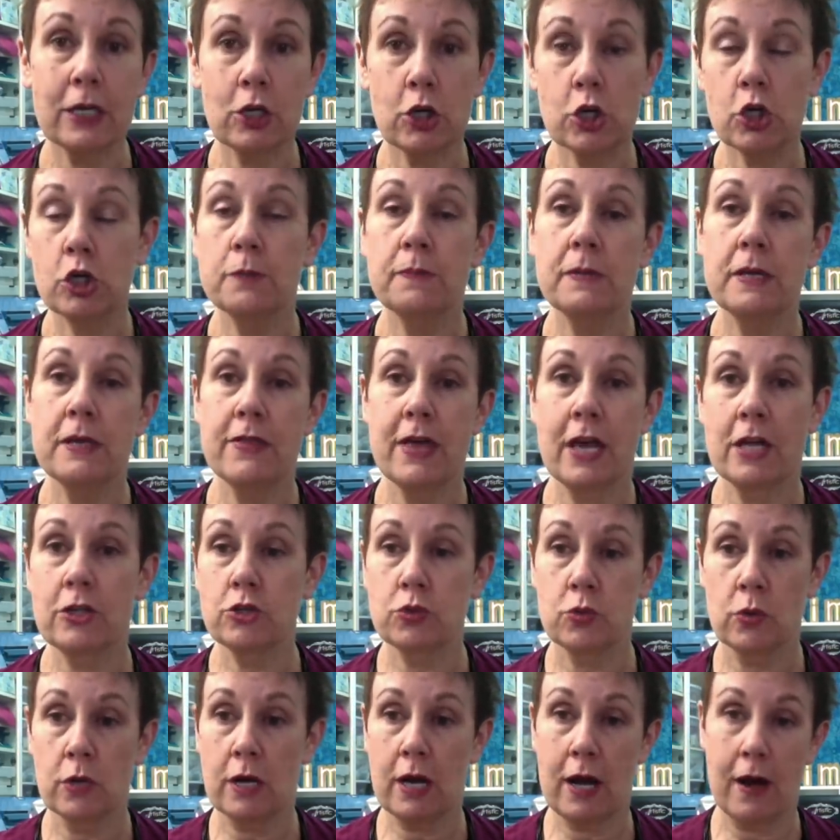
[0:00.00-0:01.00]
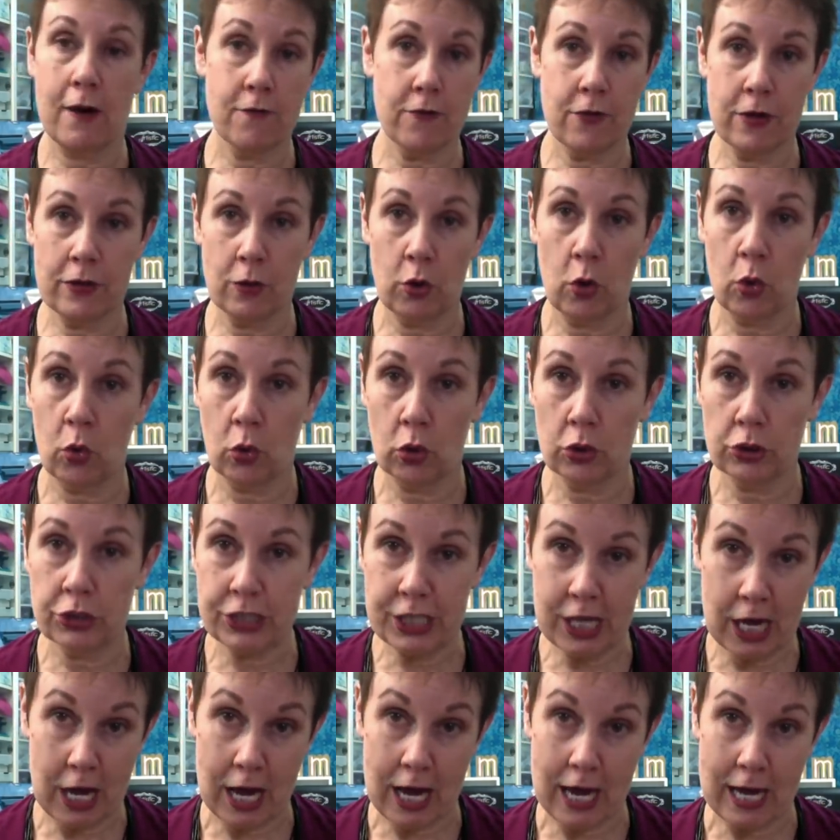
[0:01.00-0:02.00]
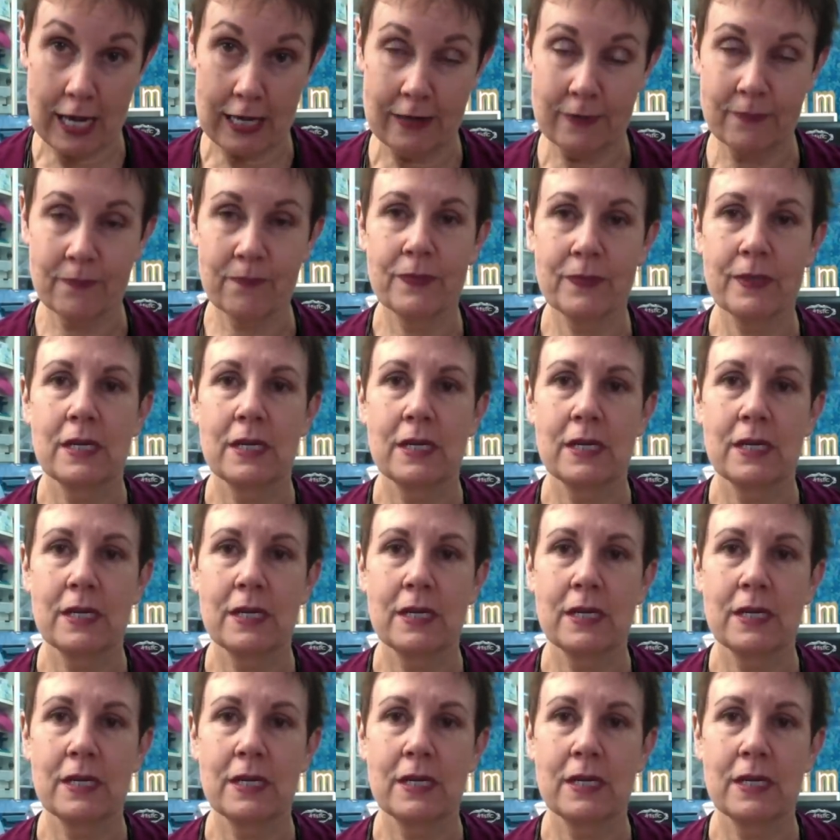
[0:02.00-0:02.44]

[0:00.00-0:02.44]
it could be that you're covering the whole die.